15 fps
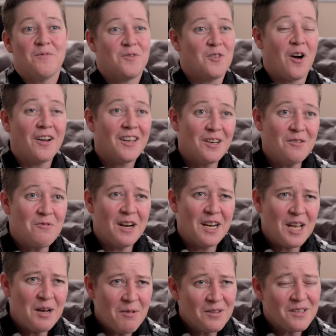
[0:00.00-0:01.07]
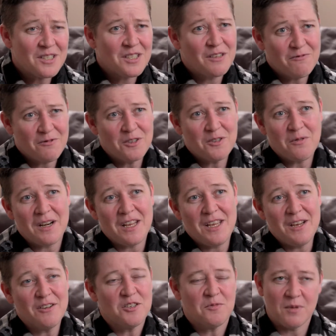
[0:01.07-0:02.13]
talking and writing about this stuff for 20
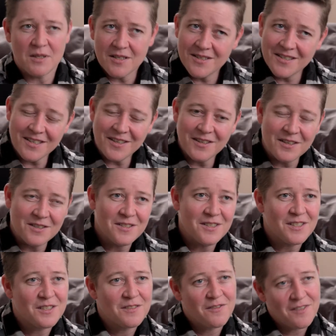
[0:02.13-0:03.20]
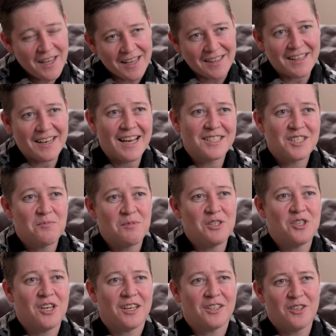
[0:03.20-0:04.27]
years, but still there's this thing that has to be
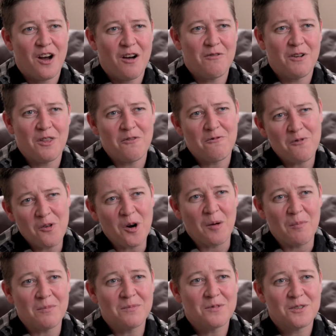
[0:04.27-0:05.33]
checked off on the form.